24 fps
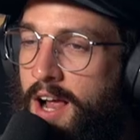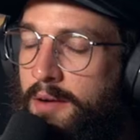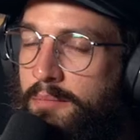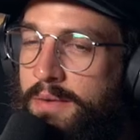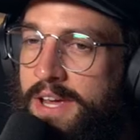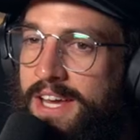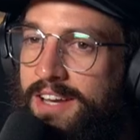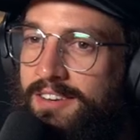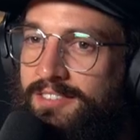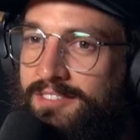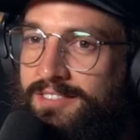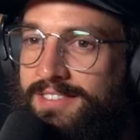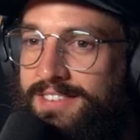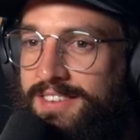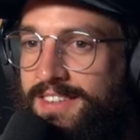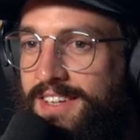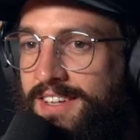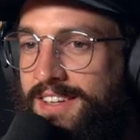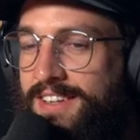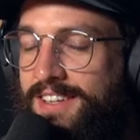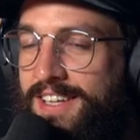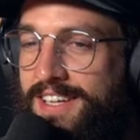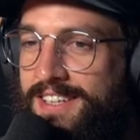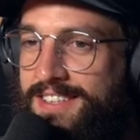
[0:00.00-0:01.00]
I mean,
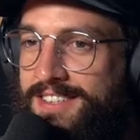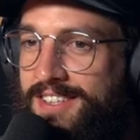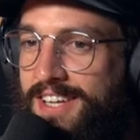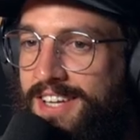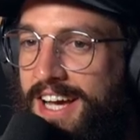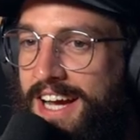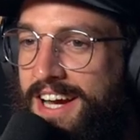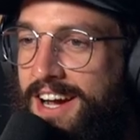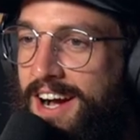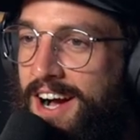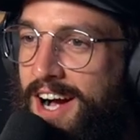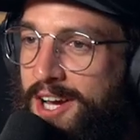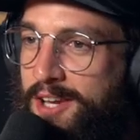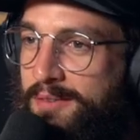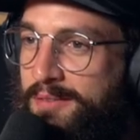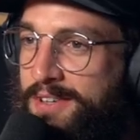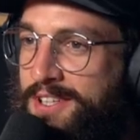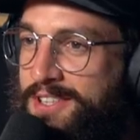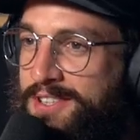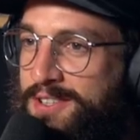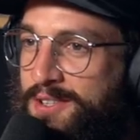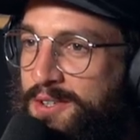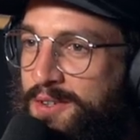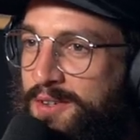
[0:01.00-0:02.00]
there's like
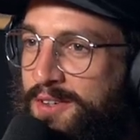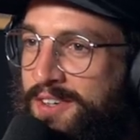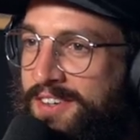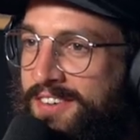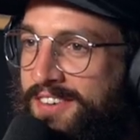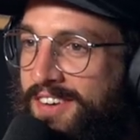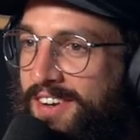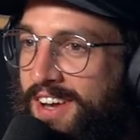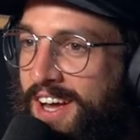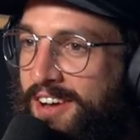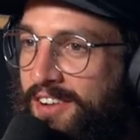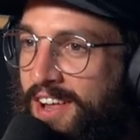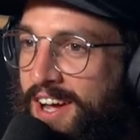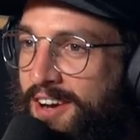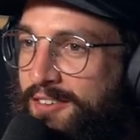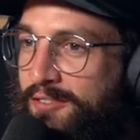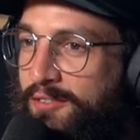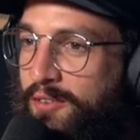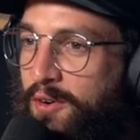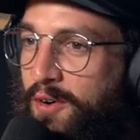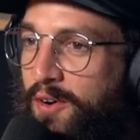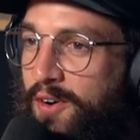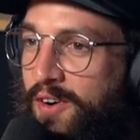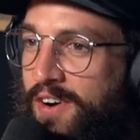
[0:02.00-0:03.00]
arguments to and like
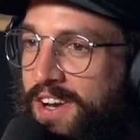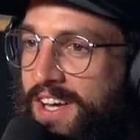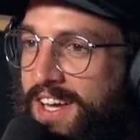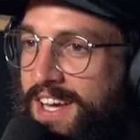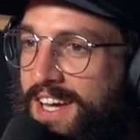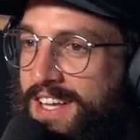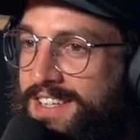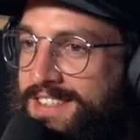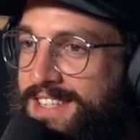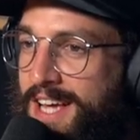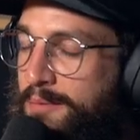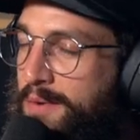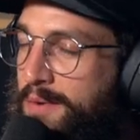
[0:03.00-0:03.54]
for and against that.